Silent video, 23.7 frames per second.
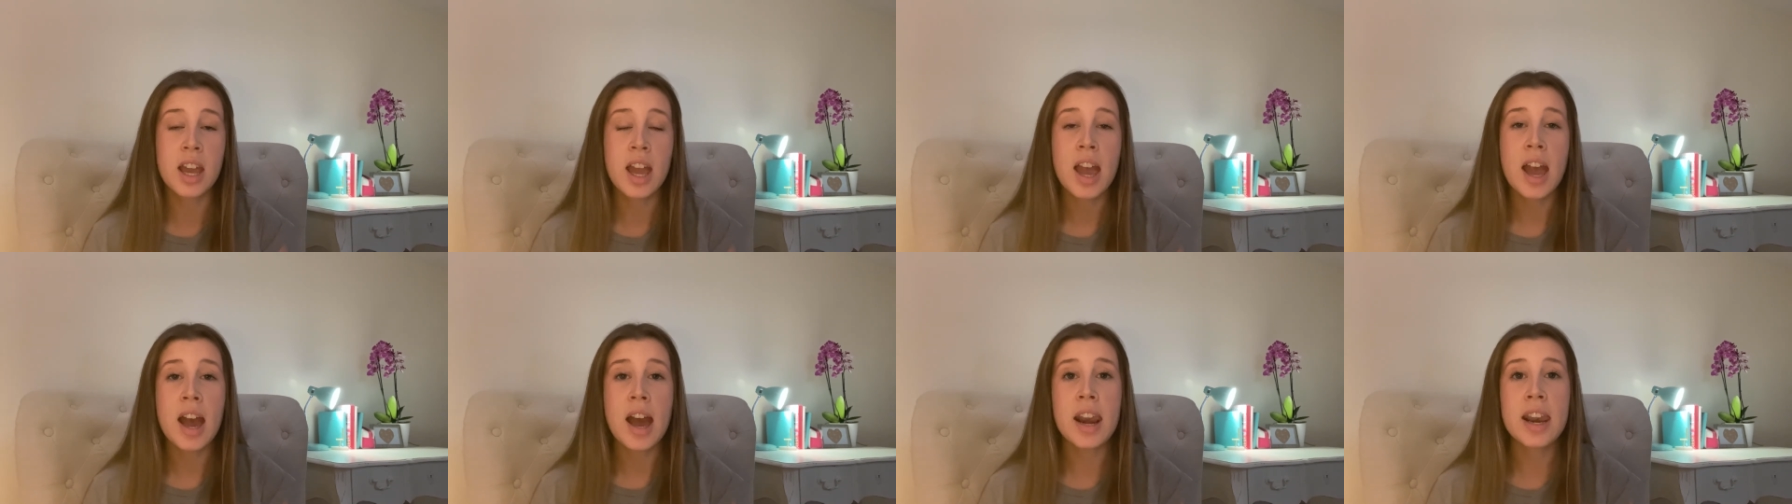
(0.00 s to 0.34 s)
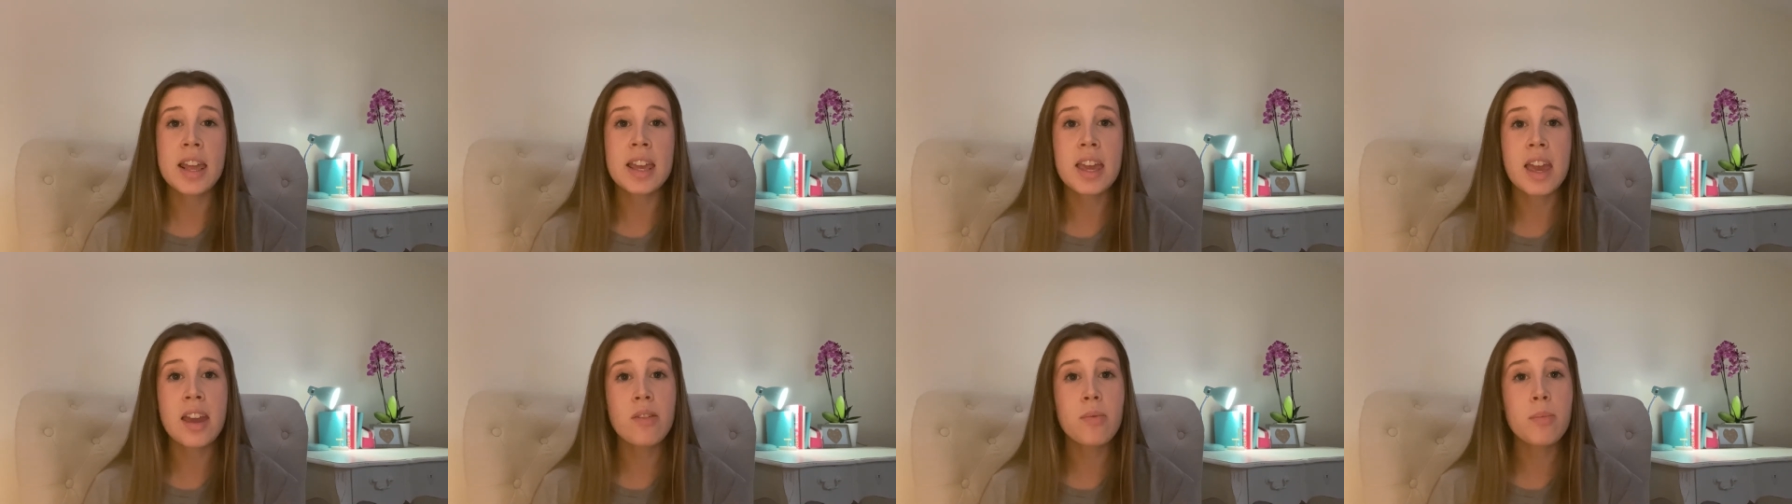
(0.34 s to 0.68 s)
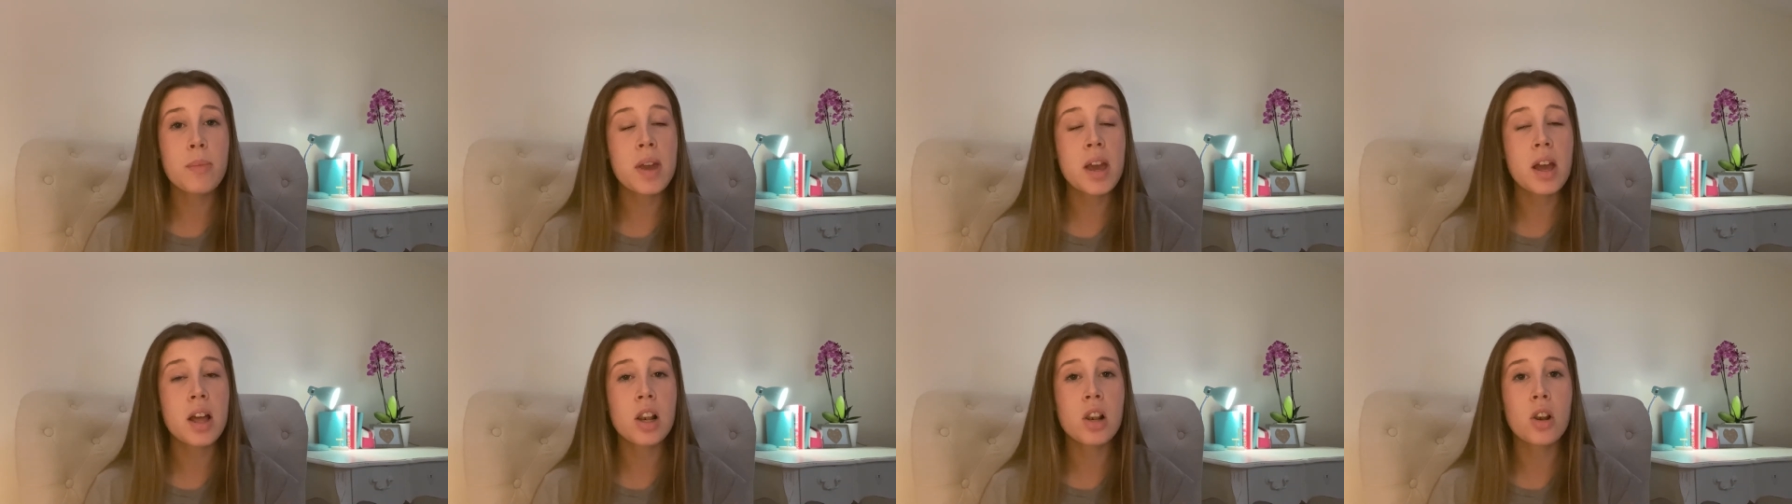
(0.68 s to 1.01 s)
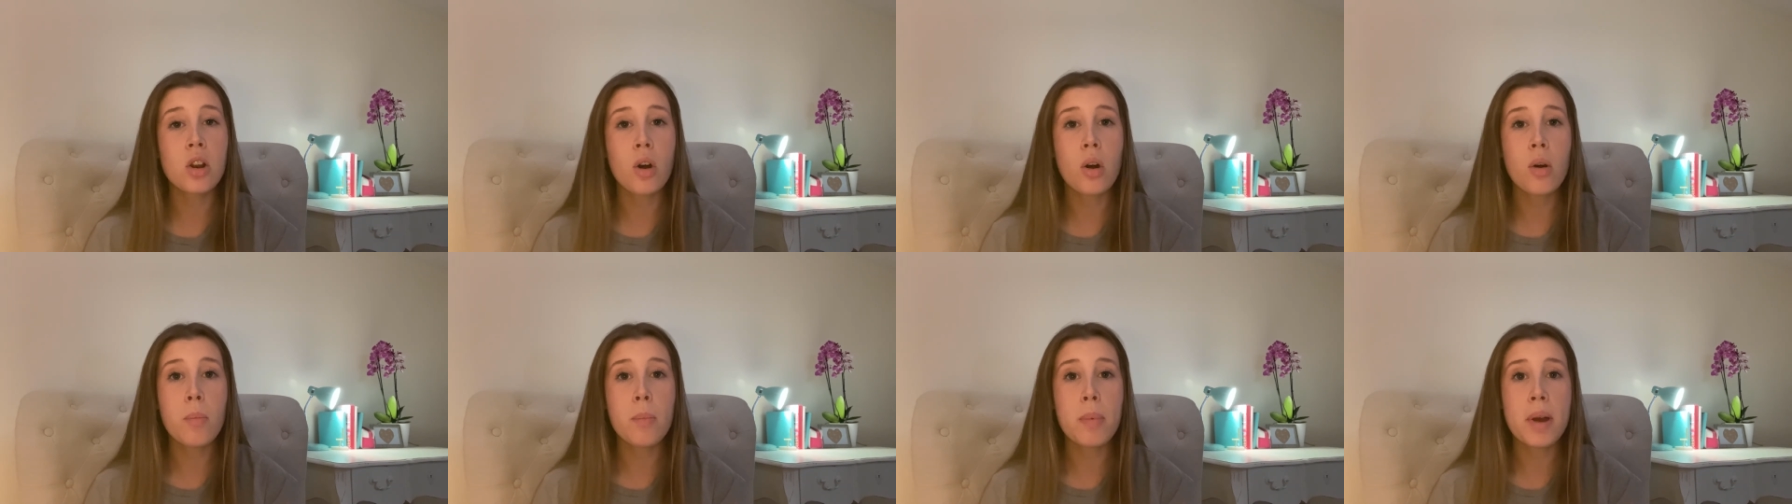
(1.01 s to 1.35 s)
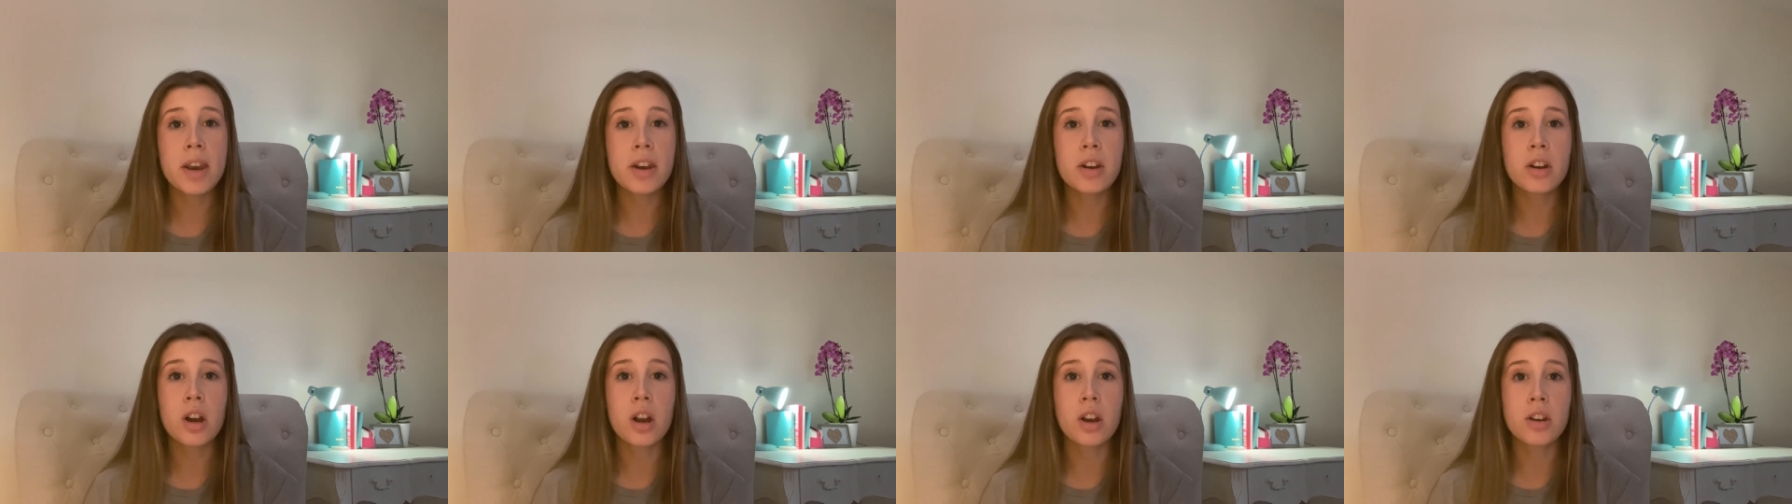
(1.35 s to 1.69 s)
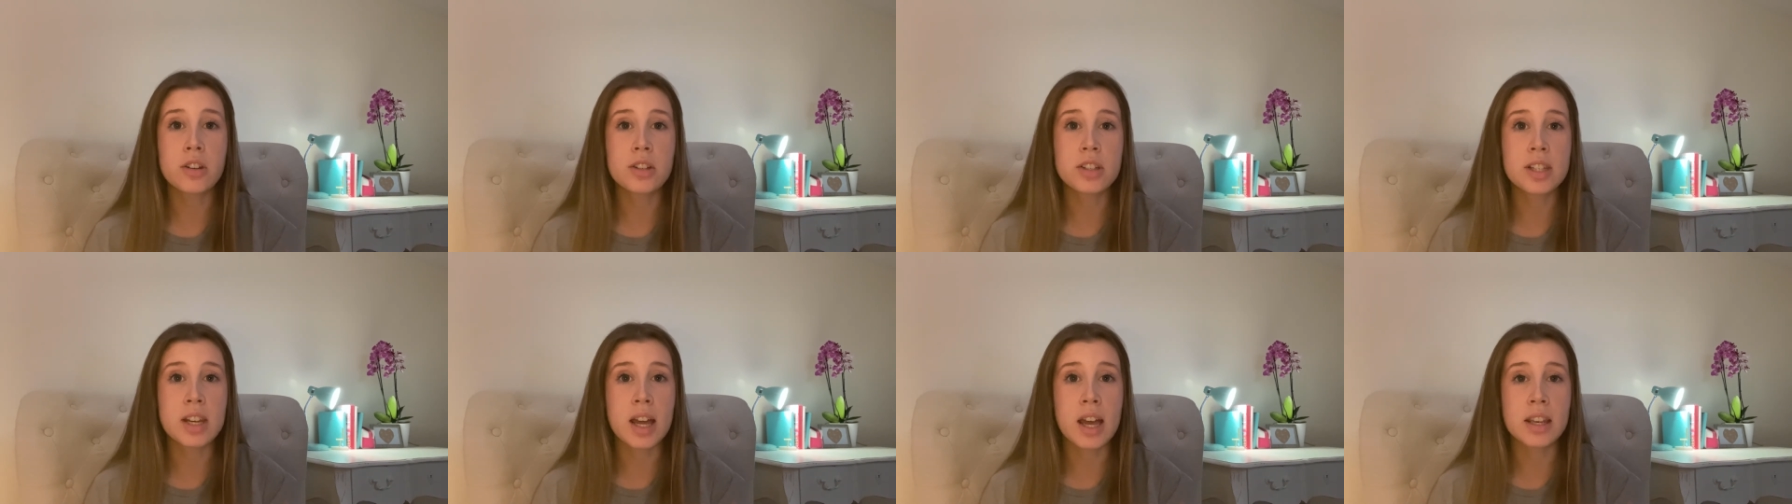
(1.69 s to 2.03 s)
and it gave me a lot better
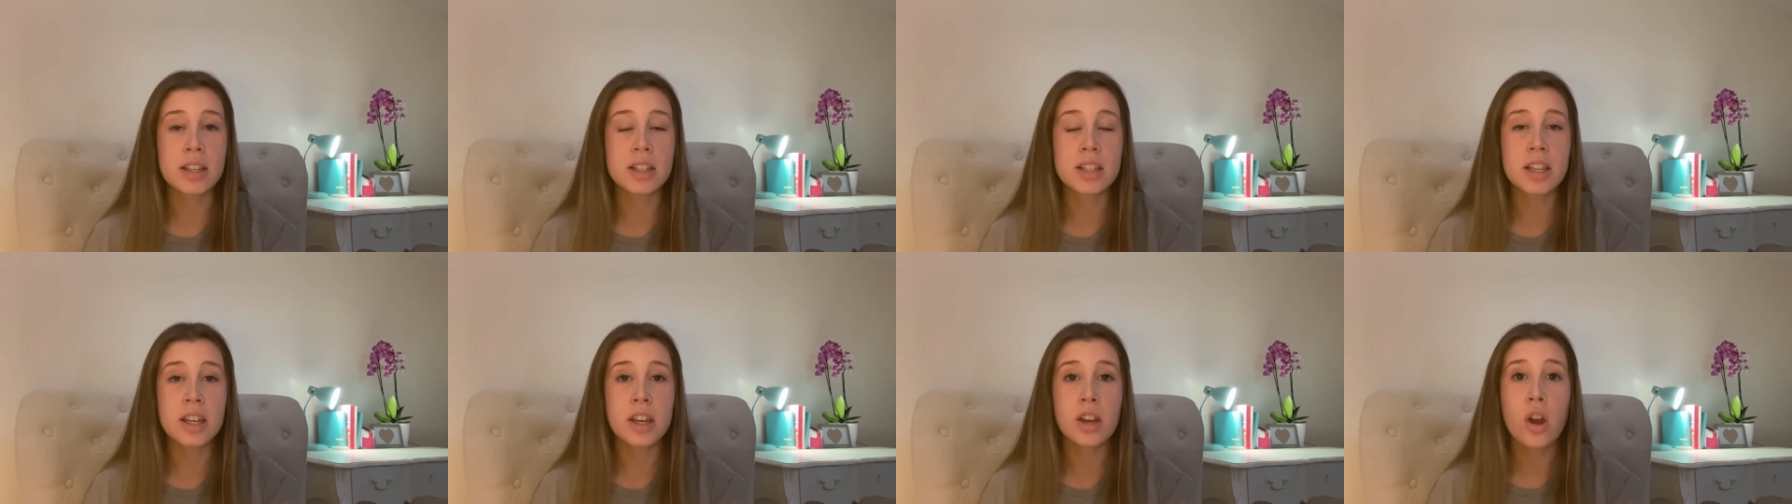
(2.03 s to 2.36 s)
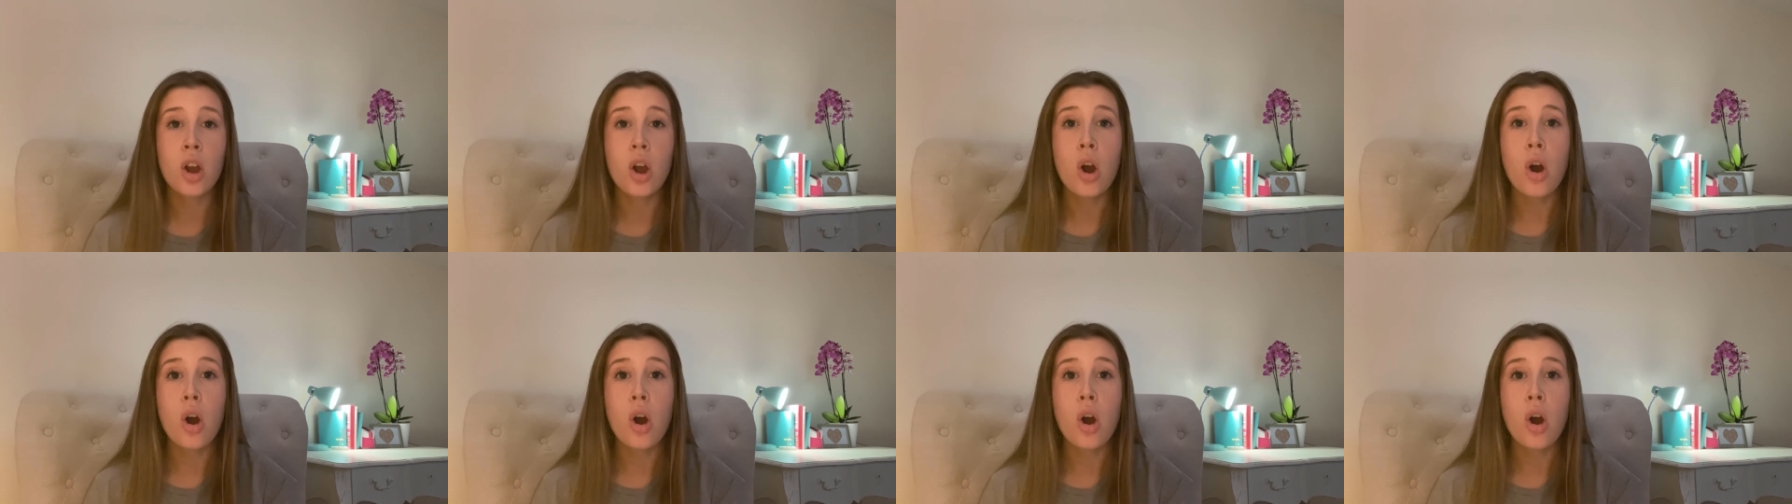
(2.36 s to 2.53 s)
understanding